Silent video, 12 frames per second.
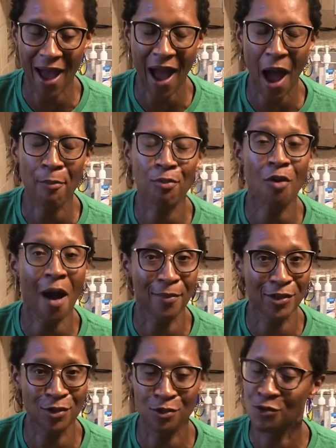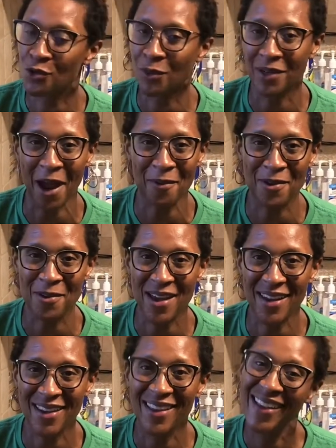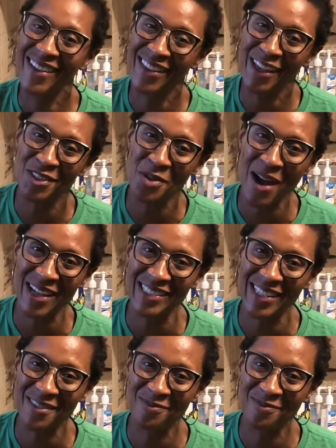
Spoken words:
I promise you, you will not regret it. Thanks for watching.